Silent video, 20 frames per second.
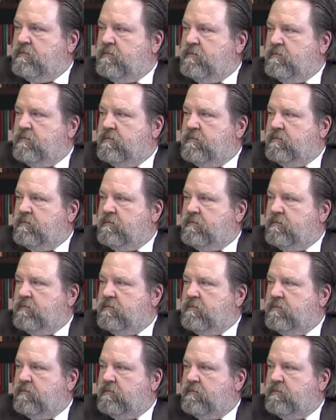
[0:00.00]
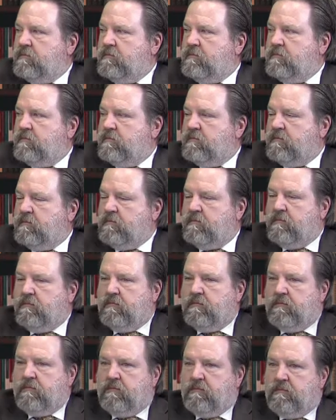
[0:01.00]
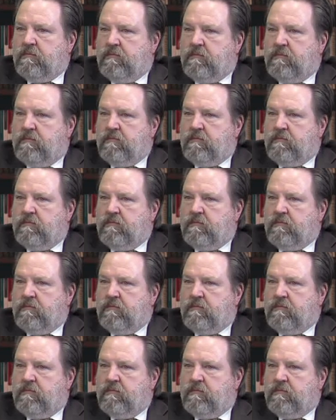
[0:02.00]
The person shown says nothing.